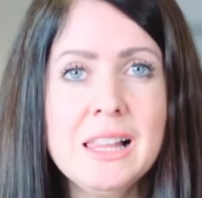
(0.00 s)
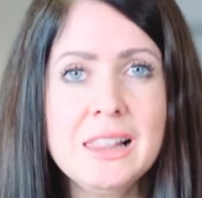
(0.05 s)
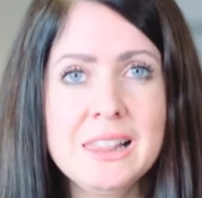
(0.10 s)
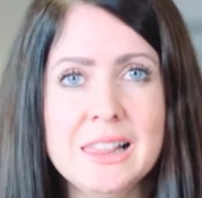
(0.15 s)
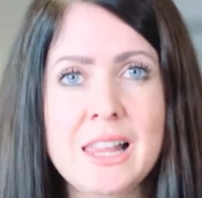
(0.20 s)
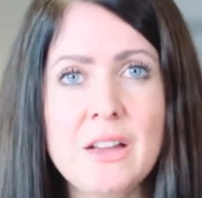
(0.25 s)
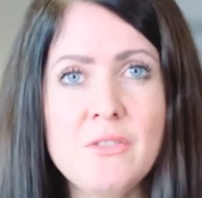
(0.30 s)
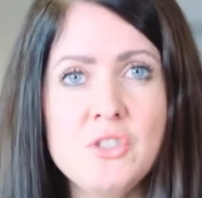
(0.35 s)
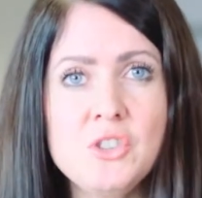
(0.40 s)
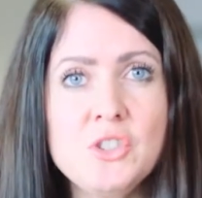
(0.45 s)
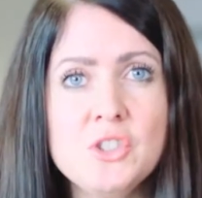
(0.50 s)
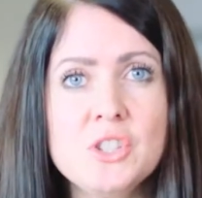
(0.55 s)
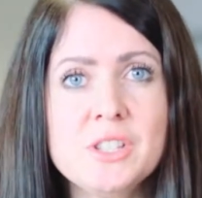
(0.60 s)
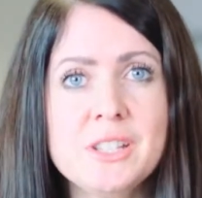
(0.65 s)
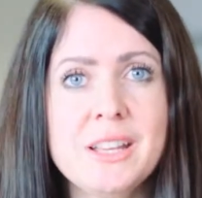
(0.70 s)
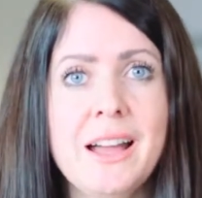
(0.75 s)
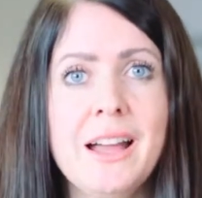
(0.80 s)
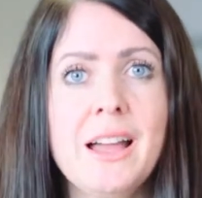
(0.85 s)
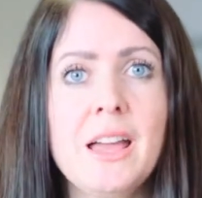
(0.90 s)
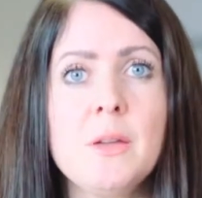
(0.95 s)
leverage your
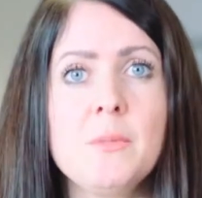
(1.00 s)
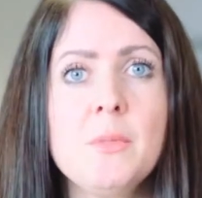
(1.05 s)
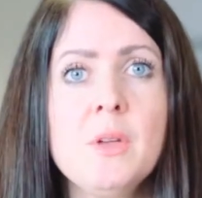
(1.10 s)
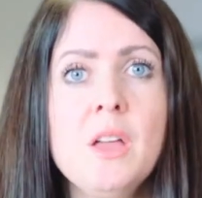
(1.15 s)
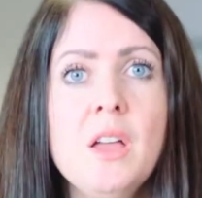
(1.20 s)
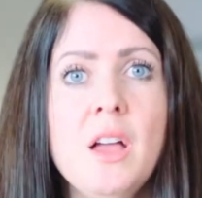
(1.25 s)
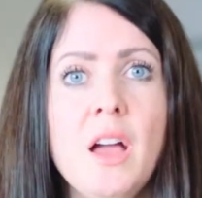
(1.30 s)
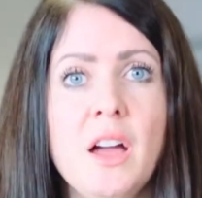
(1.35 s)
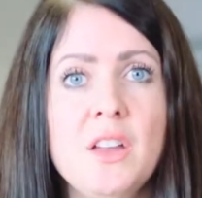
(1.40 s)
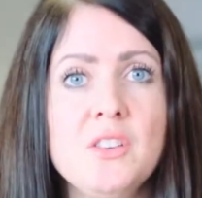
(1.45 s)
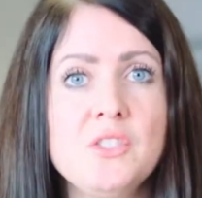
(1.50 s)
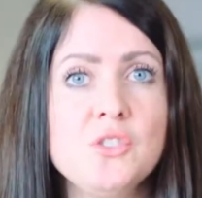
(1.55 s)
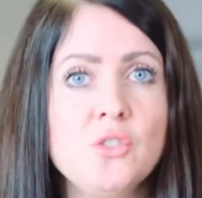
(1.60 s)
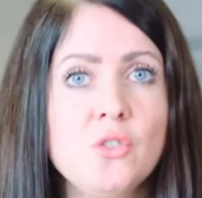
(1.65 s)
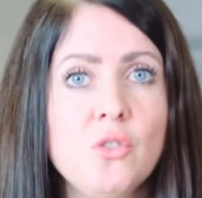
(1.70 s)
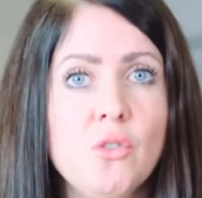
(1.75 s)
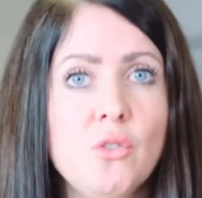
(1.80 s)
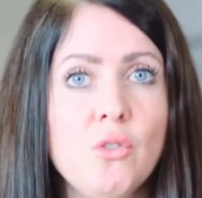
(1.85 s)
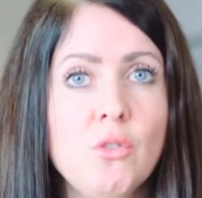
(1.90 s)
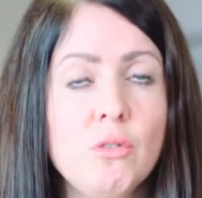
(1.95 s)
time, and
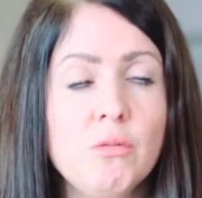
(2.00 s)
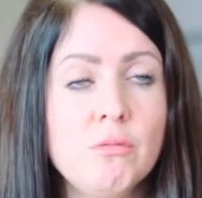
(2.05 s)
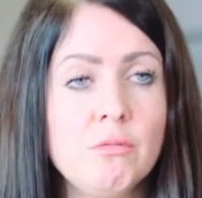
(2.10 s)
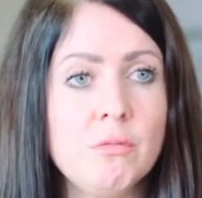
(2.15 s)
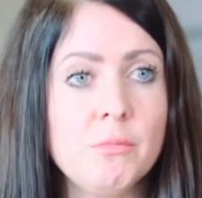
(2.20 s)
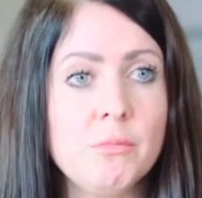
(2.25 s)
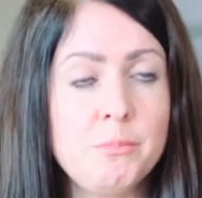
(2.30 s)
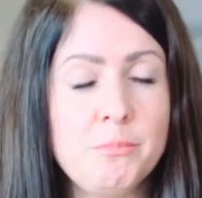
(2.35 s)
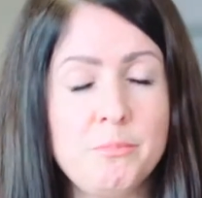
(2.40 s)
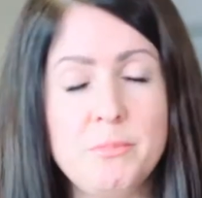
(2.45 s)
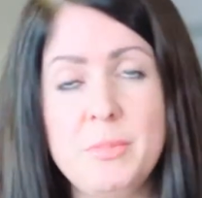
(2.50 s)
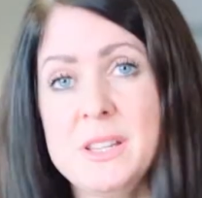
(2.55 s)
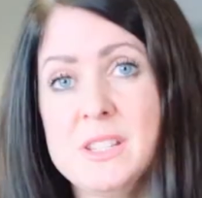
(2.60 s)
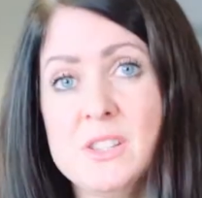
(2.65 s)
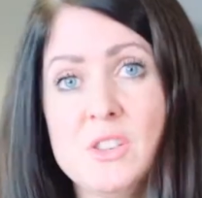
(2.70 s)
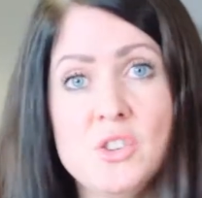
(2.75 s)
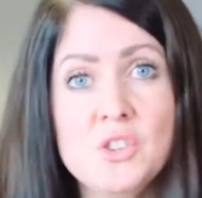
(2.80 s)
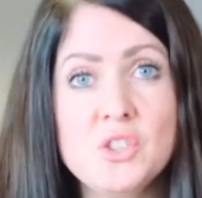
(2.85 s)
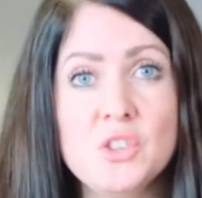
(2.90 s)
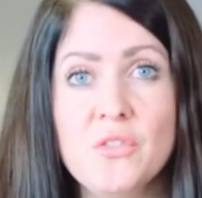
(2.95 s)
your
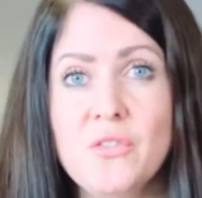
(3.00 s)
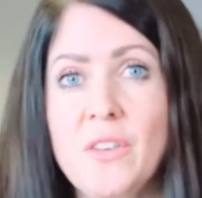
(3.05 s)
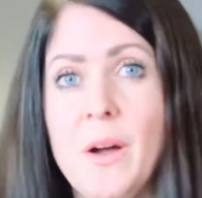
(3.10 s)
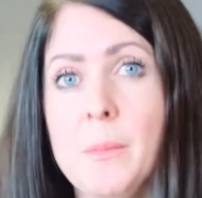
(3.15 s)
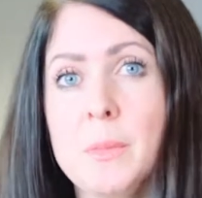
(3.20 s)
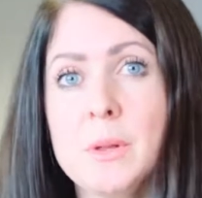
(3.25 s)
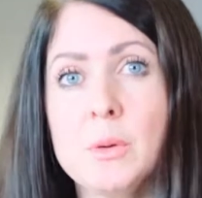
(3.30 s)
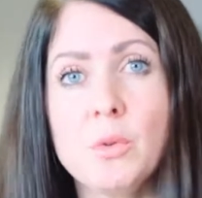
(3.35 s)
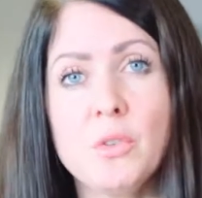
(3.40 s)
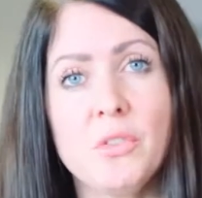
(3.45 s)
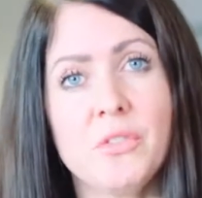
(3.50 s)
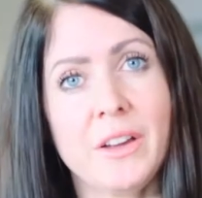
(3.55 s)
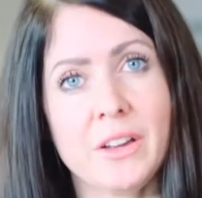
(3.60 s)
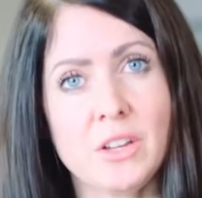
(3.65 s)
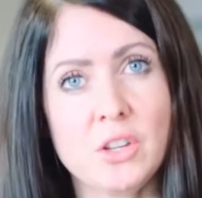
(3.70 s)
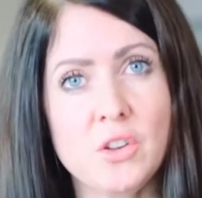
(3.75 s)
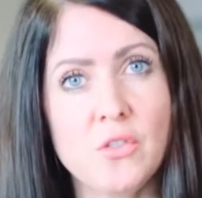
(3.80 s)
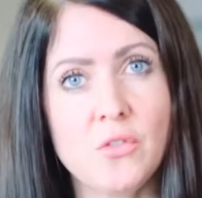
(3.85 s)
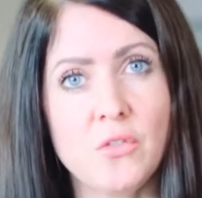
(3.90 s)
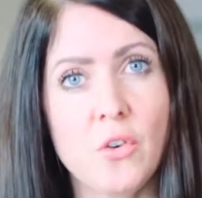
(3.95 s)
business, your family will
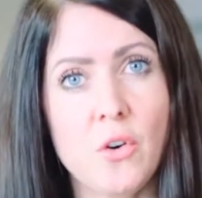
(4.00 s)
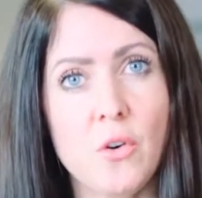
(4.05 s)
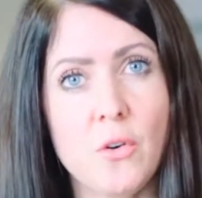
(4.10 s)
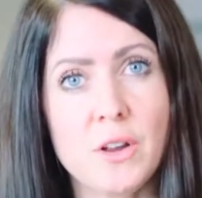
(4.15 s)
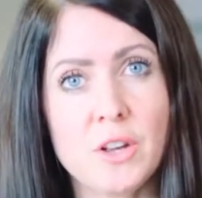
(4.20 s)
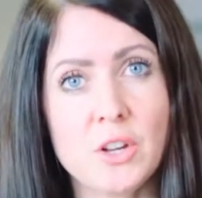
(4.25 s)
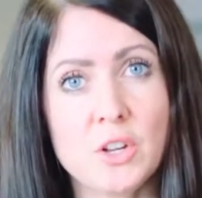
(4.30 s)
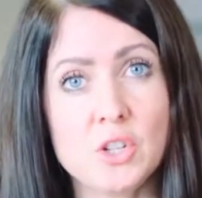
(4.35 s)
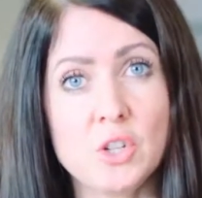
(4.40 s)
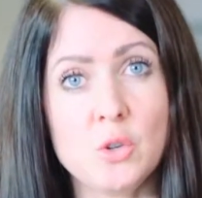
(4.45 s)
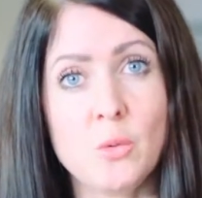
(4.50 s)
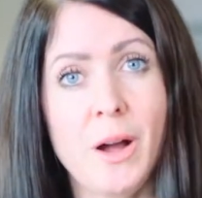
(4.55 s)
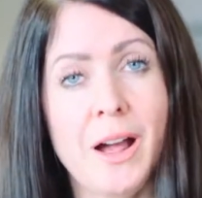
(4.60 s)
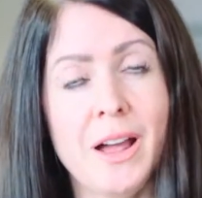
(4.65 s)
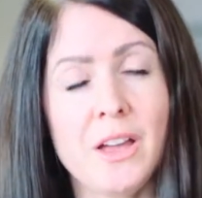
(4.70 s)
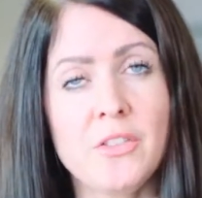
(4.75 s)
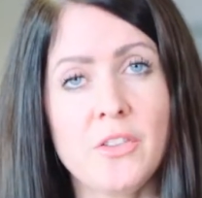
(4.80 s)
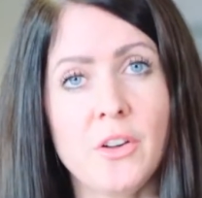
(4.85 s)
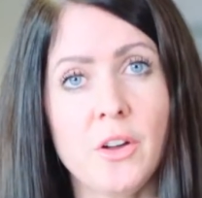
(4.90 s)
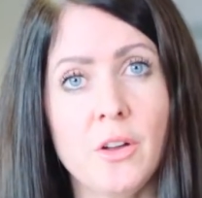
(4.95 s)
thank you for it, because you
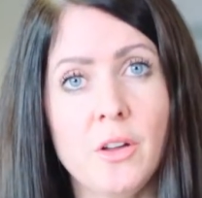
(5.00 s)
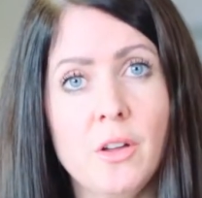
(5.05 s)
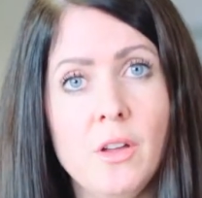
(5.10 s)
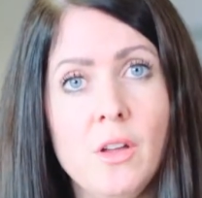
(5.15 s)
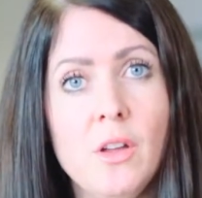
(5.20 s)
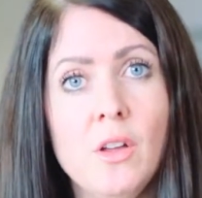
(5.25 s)
either